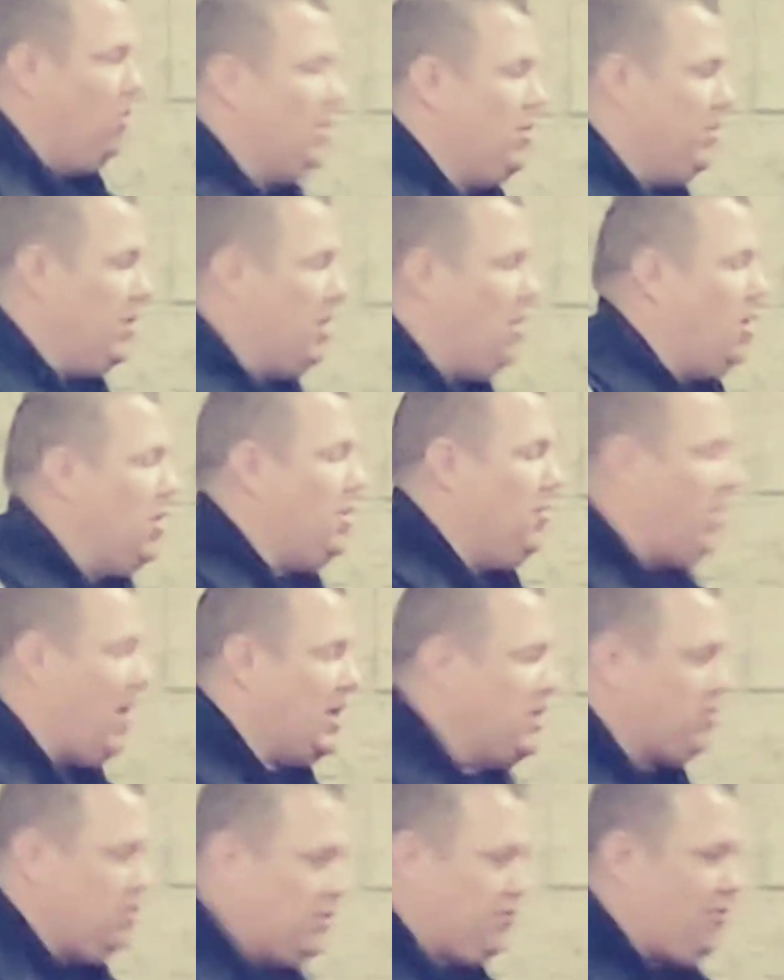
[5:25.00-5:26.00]
loitering on the
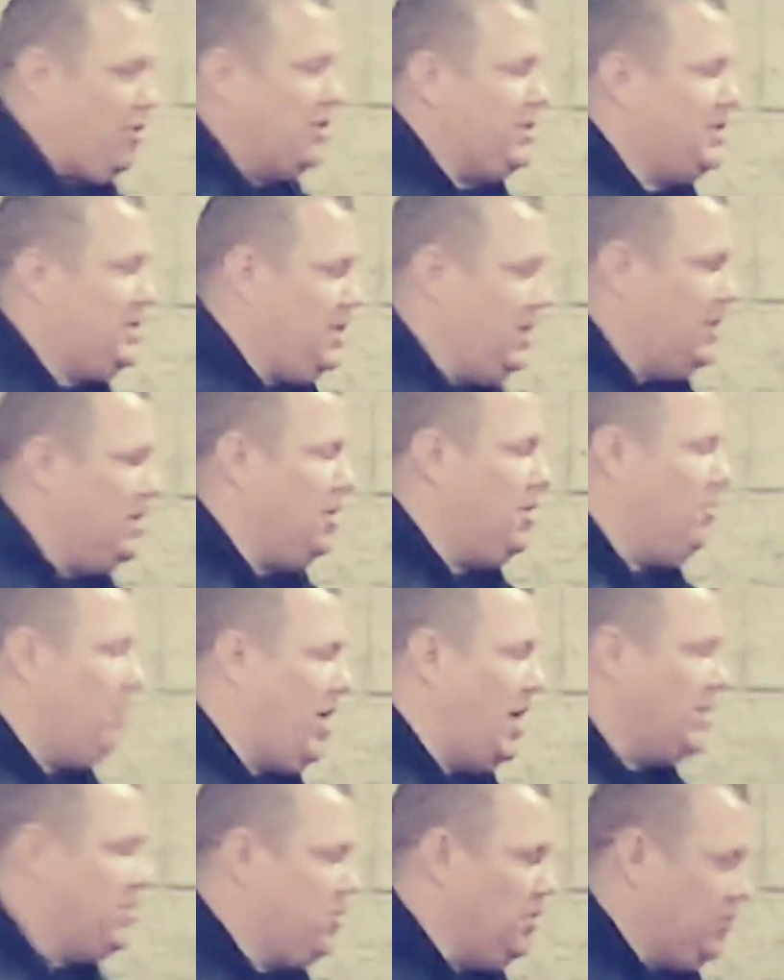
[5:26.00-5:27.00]
bike trail, participating on the
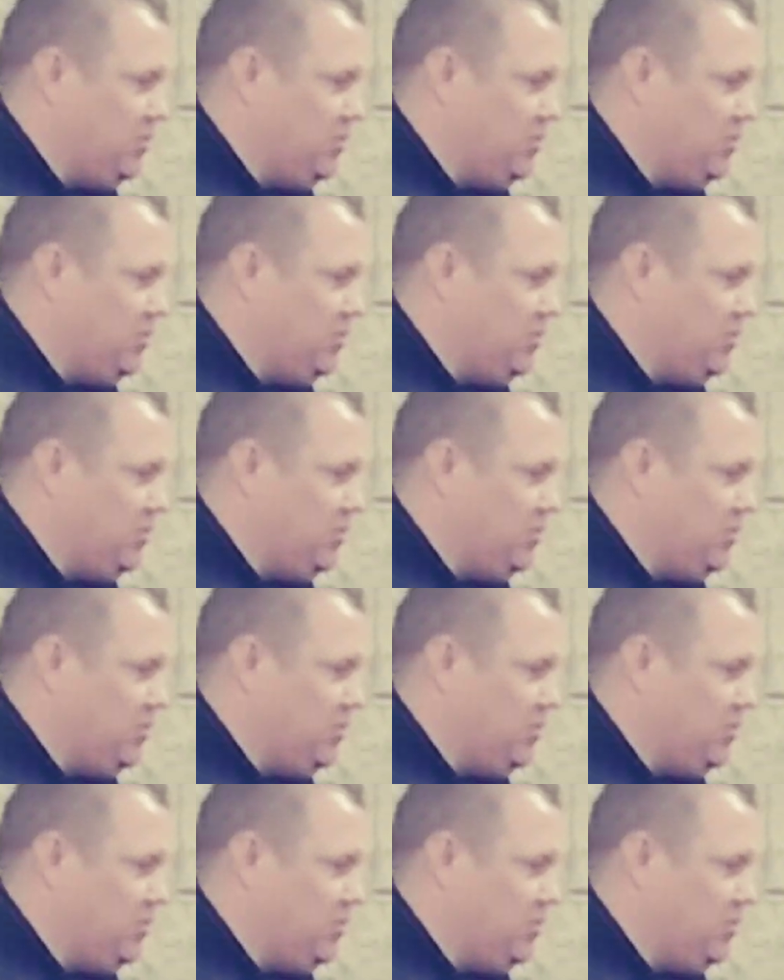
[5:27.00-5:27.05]
bike